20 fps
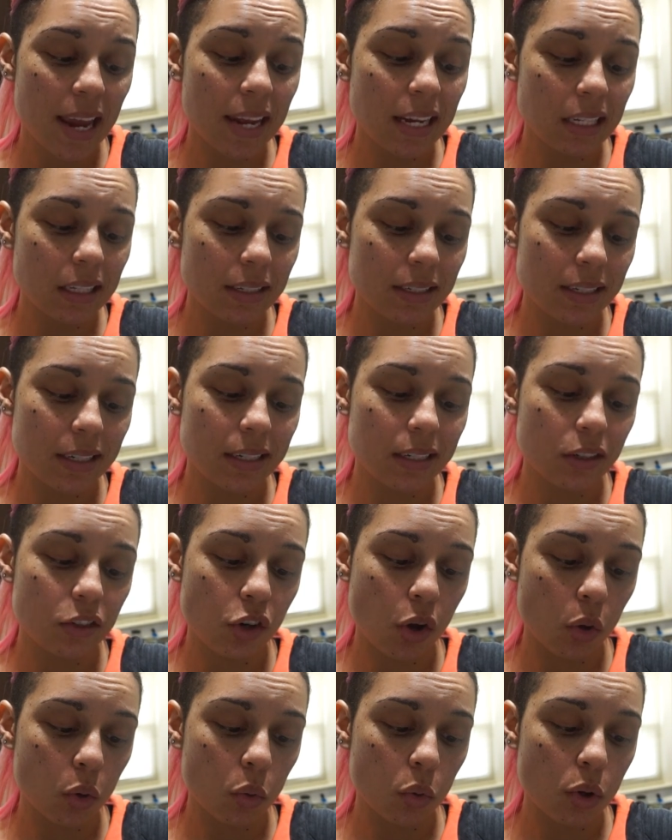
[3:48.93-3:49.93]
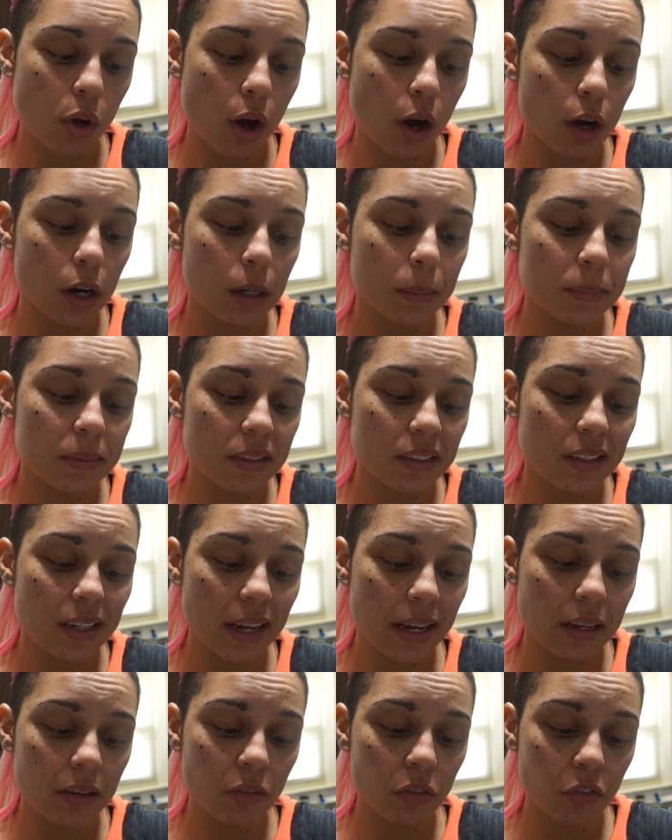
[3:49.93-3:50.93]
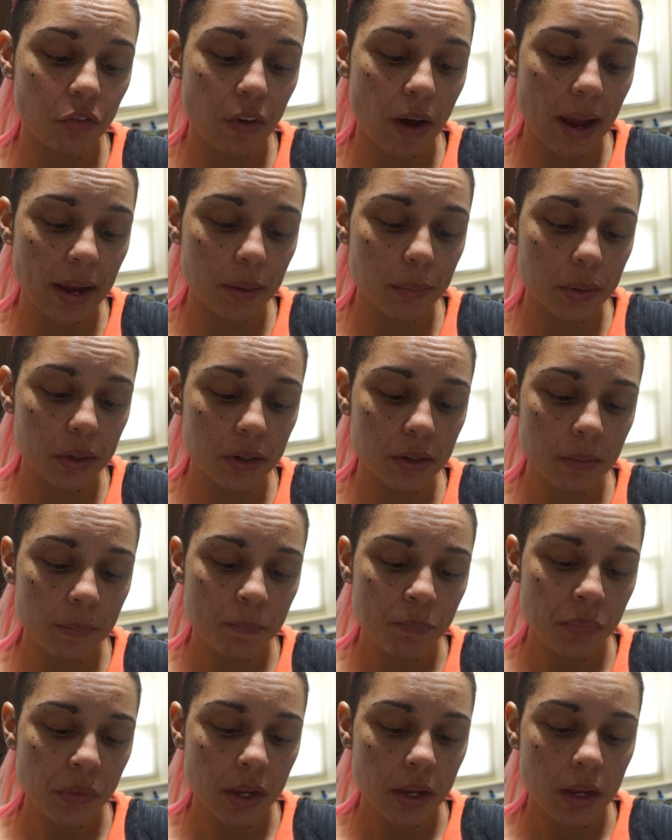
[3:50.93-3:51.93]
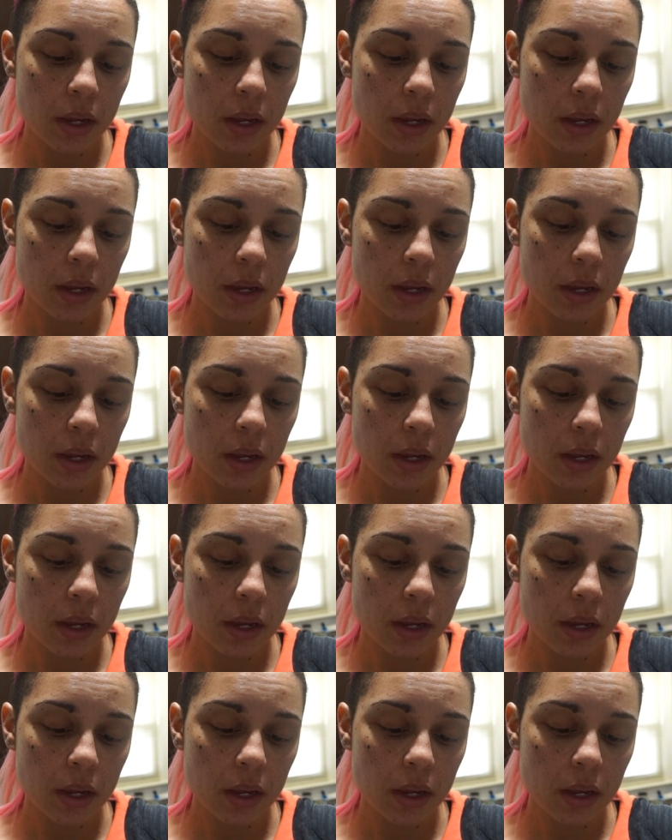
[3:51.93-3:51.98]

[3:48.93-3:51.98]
eighteen total carbs, ten fiber,